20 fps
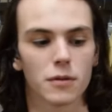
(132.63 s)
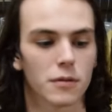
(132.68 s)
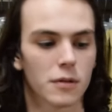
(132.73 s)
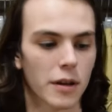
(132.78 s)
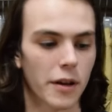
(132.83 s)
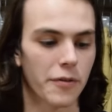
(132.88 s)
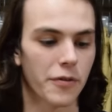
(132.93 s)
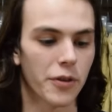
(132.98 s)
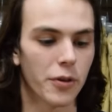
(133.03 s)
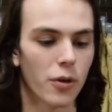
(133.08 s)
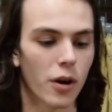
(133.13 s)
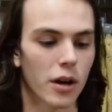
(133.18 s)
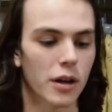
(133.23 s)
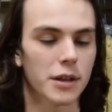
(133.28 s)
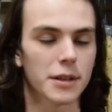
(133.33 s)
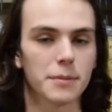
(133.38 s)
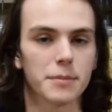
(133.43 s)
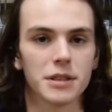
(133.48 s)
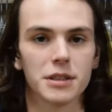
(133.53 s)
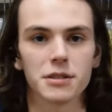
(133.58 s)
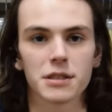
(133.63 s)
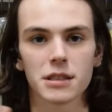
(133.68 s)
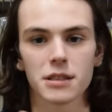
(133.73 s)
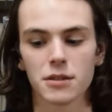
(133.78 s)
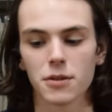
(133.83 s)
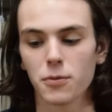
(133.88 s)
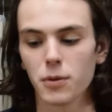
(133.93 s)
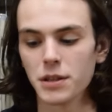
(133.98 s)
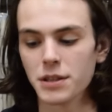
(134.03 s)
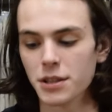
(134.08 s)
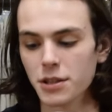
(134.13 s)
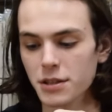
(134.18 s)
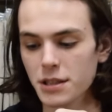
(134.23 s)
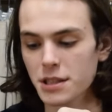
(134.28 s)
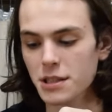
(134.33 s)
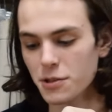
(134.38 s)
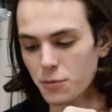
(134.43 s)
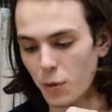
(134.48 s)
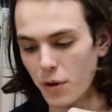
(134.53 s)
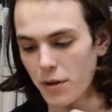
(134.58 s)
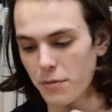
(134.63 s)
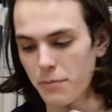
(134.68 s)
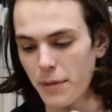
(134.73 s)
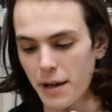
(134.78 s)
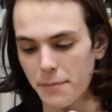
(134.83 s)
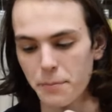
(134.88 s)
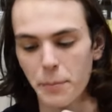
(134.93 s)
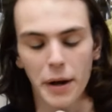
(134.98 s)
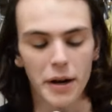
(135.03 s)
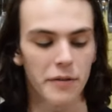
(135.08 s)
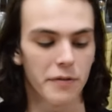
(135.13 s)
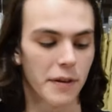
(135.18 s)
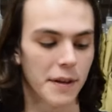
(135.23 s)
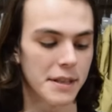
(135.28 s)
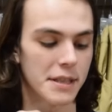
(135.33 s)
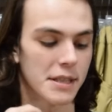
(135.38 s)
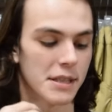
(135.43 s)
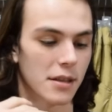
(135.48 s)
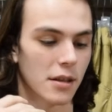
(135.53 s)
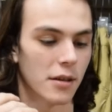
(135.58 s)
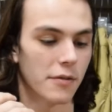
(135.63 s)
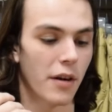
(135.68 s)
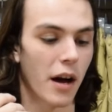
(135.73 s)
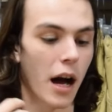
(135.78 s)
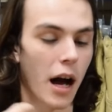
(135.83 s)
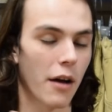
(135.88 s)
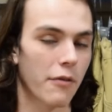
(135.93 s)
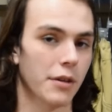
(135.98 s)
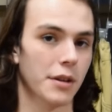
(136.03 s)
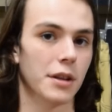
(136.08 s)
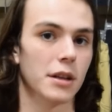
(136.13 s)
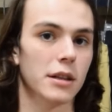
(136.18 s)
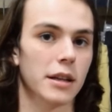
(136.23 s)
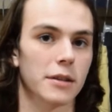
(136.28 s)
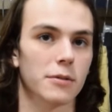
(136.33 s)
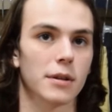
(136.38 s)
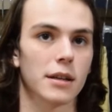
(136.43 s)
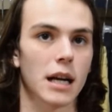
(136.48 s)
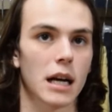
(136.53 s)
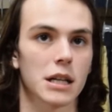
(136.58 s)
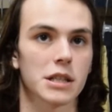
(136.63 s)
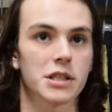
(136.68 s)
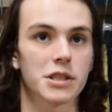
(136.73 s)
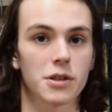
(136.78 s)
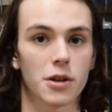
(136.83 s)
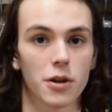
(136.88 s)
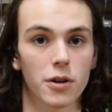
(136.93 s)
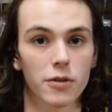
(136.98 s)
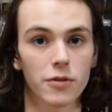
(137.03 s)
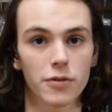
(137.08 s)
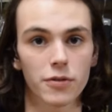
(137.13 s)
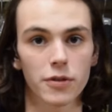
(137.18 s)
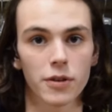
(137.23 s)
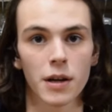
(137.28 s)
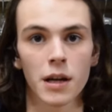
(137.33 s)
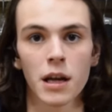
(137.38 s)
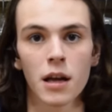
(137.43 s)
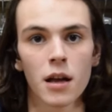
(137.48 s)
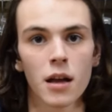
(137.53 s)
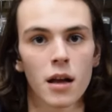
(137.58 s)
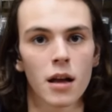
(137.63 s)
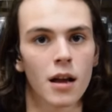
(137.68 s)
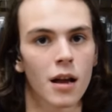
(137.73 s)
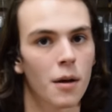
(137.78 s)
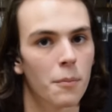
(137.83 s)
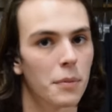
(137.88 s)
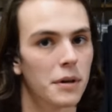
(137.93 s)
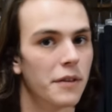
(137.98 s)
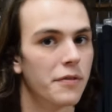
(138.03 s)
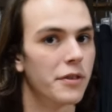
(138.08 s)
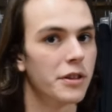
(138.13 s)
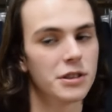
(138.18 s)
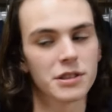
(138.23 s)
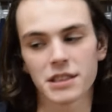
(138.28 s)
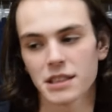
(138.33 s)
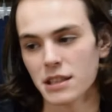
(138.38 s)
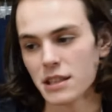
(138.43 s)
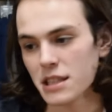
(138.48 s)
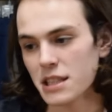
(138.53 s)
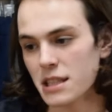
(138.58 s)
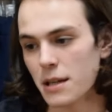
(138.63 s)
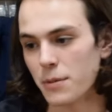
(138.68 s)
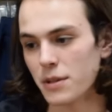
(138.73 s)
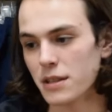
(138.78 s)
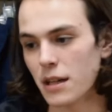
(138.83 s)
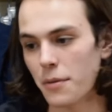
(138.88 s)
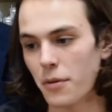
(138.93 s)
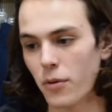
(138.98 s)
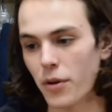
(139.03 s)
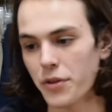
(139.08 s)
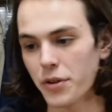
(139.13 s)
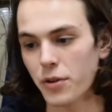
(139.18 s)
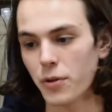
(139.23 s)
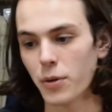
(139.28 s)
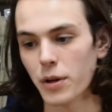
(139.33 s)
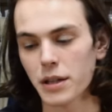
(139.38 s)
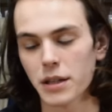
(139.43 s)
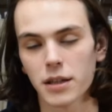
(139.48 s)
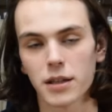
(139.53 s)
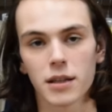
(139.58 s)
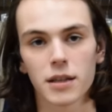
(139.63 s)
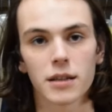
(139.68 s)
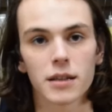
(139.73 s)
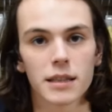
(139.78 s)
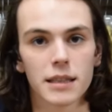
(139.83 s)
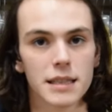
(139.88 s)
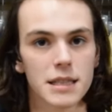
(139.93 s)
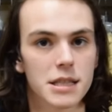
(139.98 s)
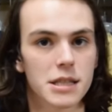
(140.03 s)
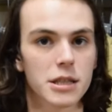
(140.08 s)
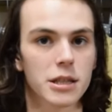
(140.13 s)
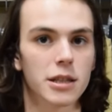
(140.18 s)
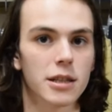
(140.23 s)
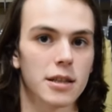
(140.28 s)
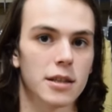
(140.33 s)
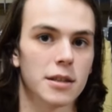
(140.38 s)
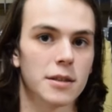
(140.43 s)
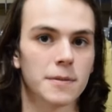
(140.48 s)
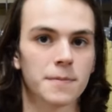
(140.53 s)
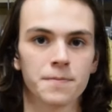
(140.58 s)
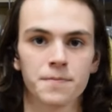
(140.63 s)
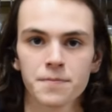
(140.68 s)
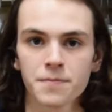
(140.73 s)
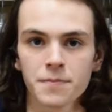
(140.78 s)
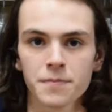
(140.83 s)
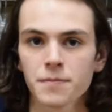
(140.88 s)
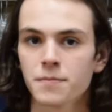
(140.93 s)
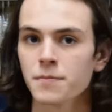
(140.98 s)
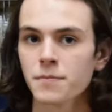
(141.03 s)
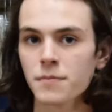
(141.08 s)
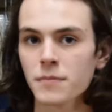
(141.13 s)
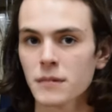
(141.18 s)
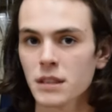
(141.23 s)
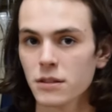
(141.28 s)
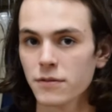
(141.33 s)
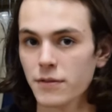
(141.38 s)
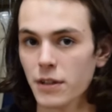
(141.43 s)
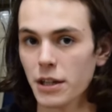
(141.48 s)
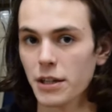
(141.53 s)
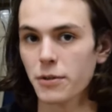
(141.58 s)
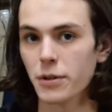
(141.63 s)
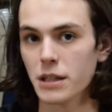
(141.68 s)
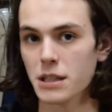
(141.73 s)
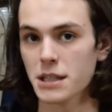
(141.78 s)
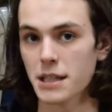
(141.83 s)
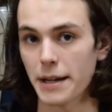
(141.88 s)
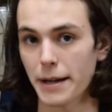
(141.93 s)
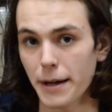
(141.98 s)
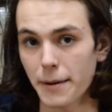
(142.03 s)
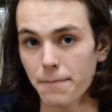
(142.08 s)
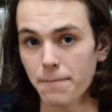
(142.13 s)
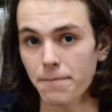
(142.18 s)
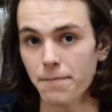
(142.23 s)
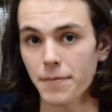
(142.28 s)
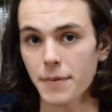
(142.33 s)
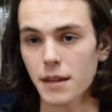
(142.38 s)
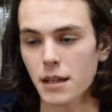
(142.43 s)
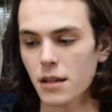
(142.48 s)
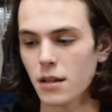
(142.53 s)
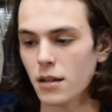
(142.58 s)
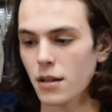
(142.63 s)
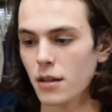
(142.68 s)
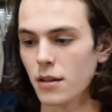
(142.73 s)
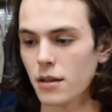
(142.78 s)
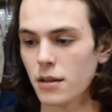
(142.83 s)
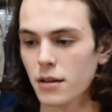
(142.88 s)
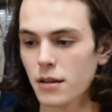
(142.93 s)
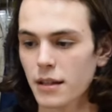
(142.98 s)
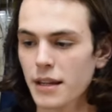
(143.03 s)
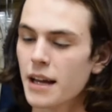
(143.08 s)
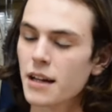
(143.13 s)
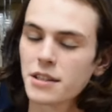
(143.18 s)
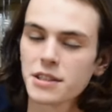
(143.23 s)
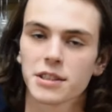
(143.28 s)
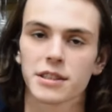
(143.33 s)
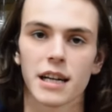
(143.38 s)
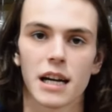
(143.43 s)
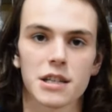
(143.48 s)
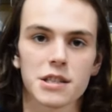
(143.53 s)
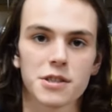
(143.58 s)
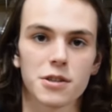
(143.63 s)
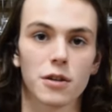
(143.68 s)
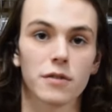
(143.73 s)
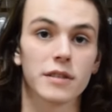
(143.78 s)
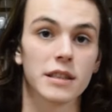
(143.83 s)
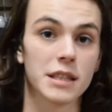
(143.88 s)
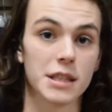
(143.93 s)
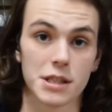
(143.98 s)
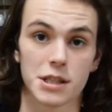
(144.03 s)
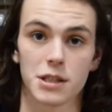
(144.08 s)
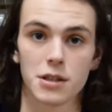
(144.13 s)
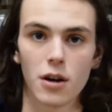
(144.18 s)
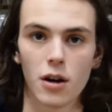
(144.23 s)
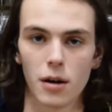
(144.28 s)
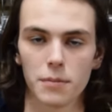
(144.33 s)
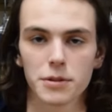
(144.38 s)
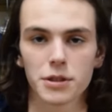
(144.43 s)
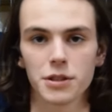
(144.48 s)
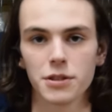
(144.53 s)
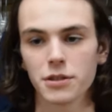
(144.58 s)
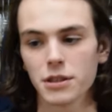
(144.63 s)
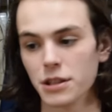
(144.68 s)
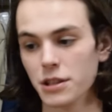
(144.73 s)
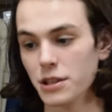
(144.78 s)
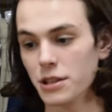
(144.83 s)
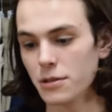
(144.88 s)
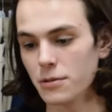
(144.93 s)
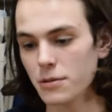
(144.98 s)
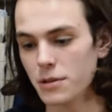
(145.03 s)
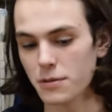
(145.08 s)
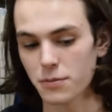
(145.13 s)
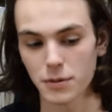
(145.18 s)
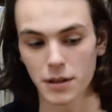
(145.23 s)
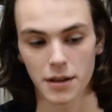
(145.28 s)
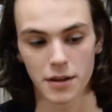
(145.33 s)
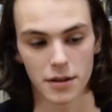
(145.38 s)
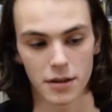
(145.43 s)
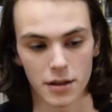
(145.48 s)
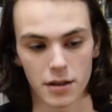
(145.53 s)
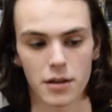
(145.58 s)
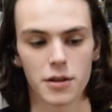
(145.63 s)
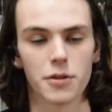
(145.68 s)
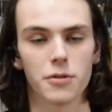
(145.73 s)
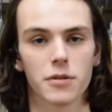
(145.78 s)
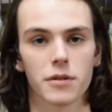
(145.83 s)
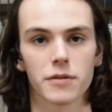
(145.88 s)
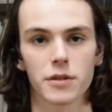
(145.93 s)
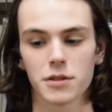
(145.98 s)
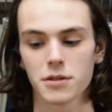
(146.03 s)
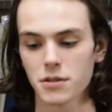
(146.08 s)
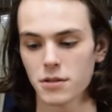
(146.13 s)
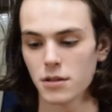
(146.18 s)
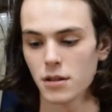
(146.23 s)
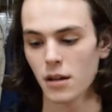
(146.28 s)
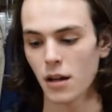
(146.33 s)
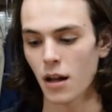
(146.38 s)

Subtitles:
if you are going to be using it in the winter, this is one of the main benefits of having the liquid gas stove. But if you're using it in the summertime and want the quicker, easier, very quick setup, the canister gas stove is an option you can use with the Universal.